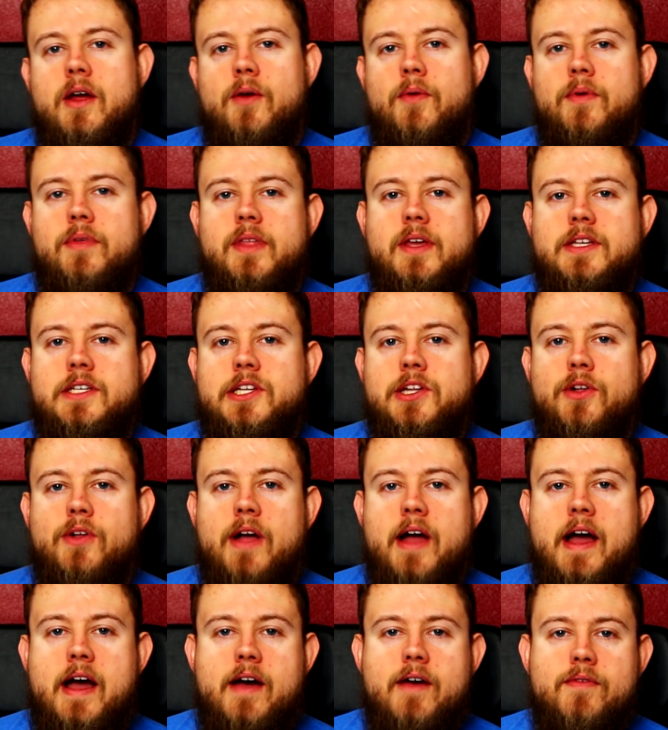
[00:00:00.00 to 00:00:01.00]
when they still
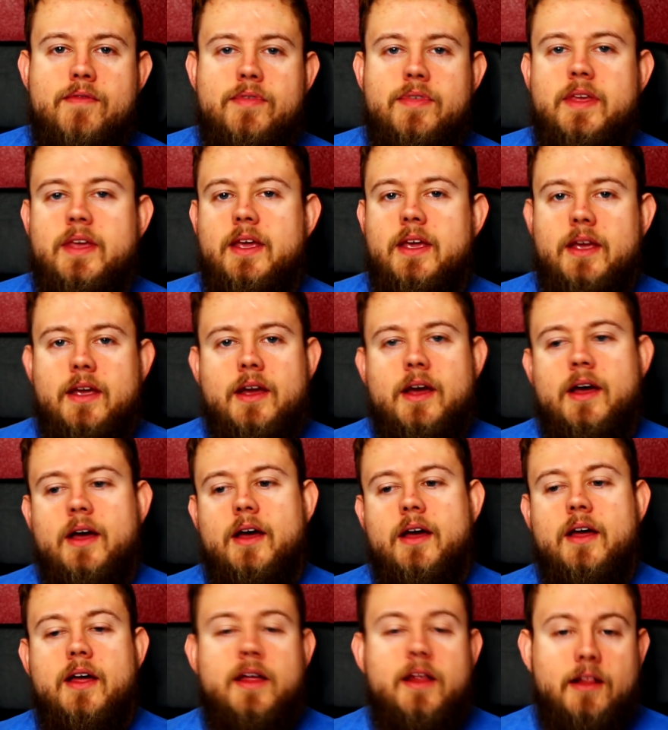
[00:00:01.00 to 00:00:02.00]
have
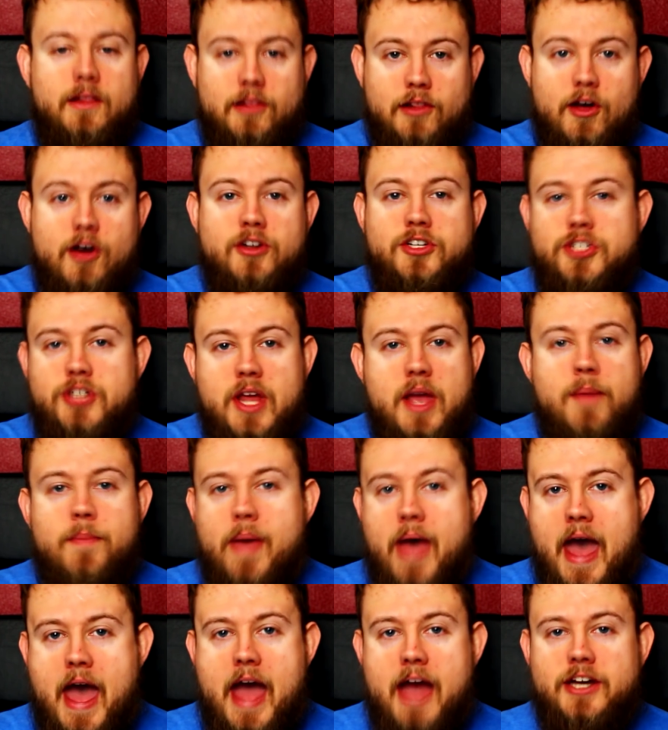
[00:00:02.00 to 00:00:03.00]
the launch day
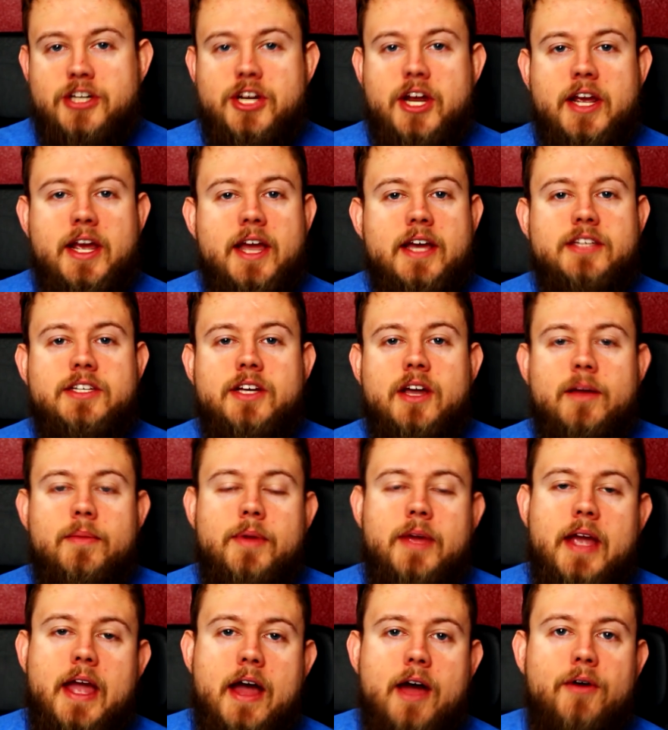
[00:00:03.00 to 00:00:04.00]
patch, I guess,
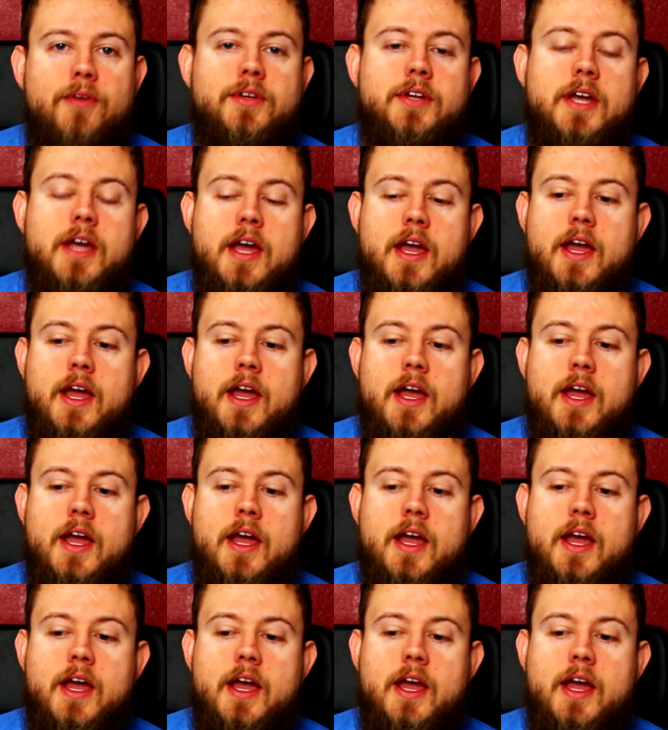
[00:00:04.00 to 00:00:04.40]
coming out.